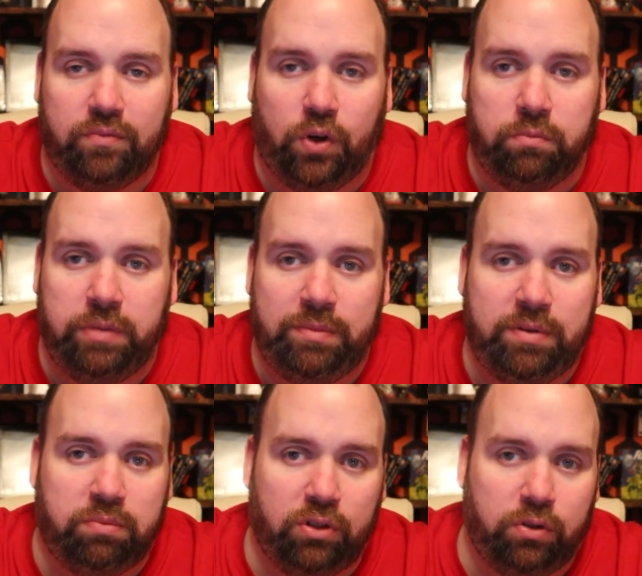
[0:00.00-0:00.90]
on
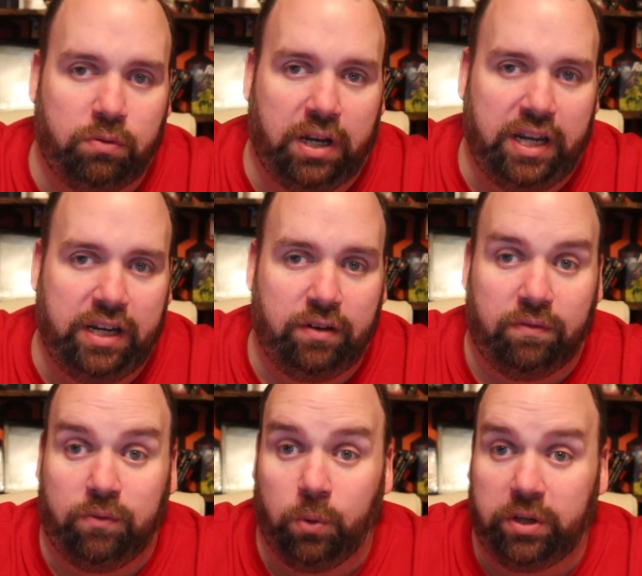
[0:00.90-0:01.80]
maybe Blu-ray or
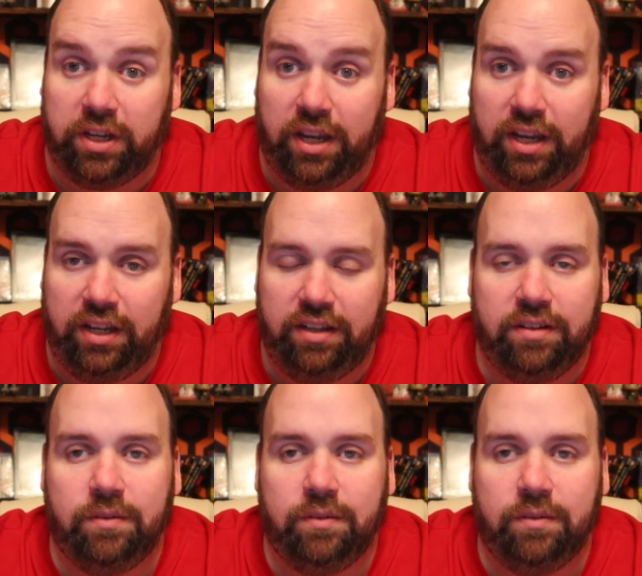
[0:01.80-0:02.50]
4K,